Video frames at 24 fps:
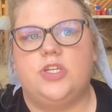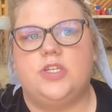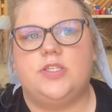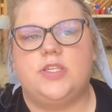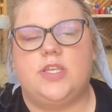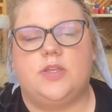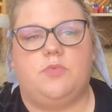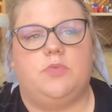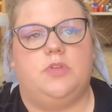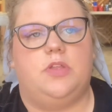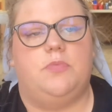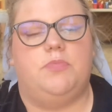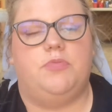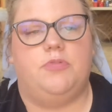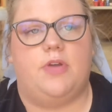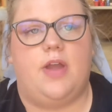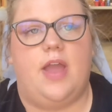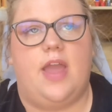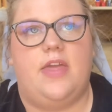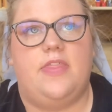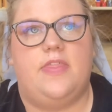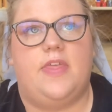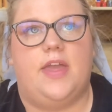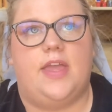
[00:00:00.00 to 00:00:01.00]
like really
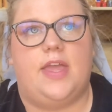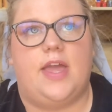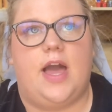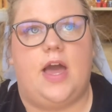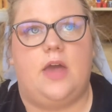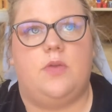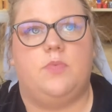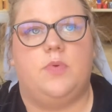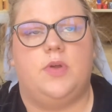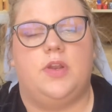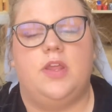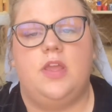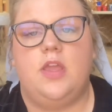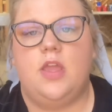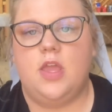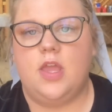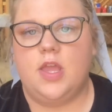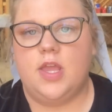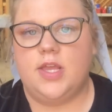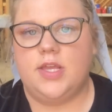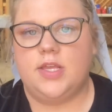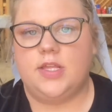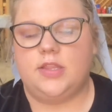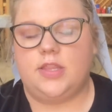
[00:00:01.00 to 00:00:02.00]
pray that God would
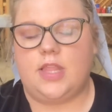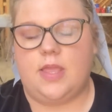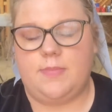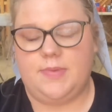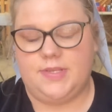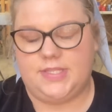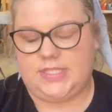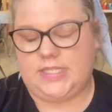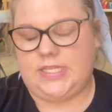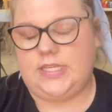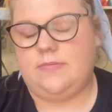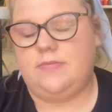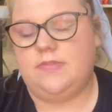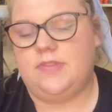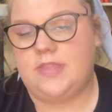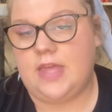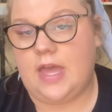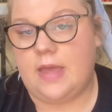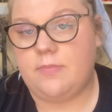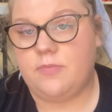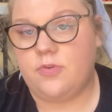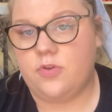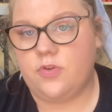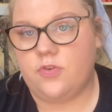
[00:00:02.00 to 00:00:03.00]
let me see
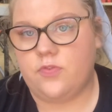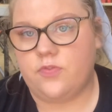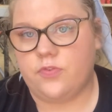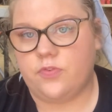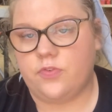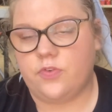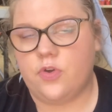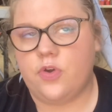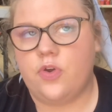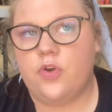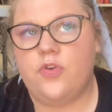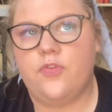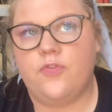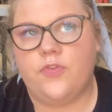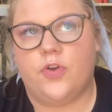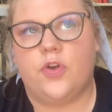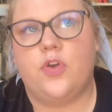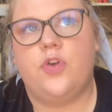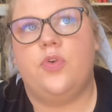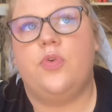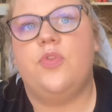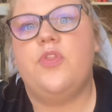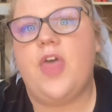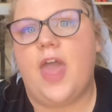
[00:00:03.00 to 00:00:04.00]
them for
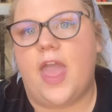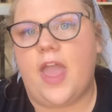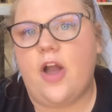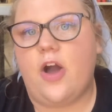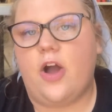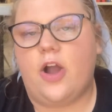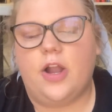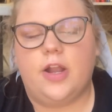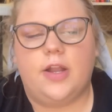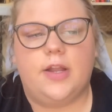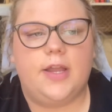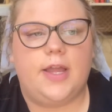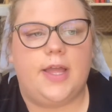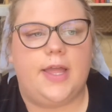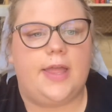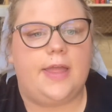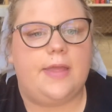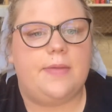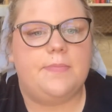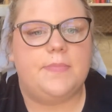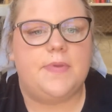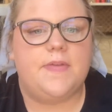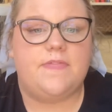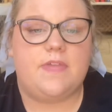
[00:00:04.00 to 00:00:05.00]
who they are,
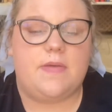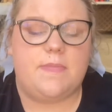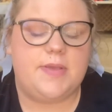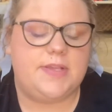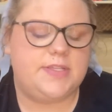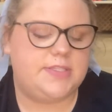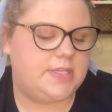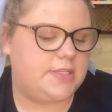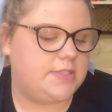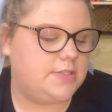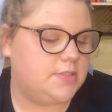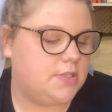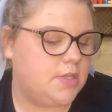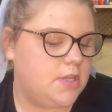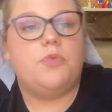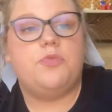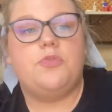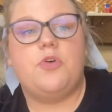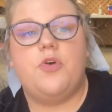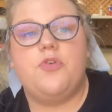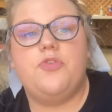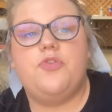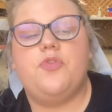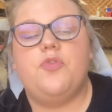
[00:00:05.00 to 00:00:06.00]
if that makes sense.
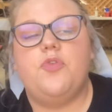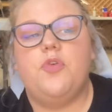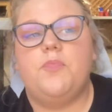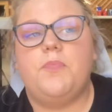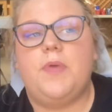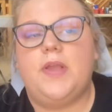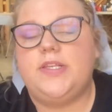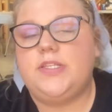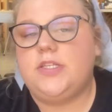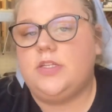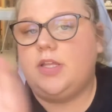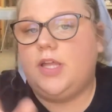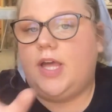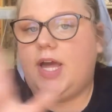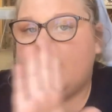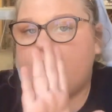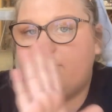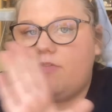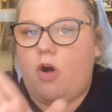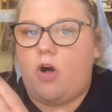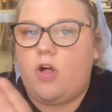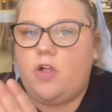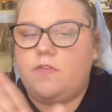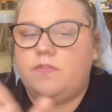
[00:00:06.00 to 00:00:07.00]
Those are basically kind
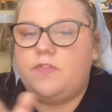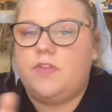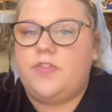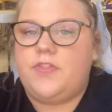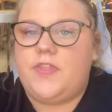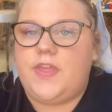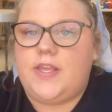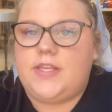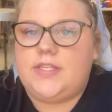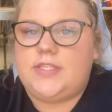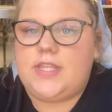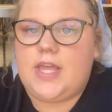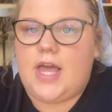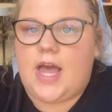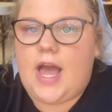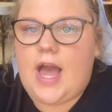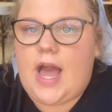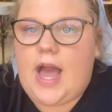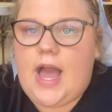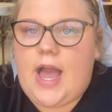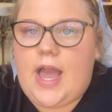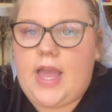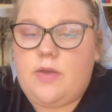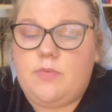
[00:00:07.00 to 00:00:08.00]
of all of the things that
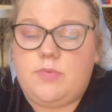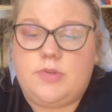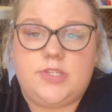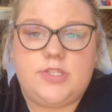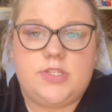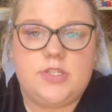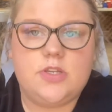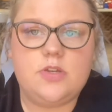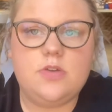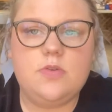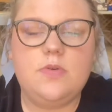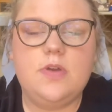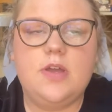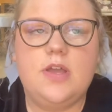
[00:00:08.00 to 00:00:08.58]
I would do.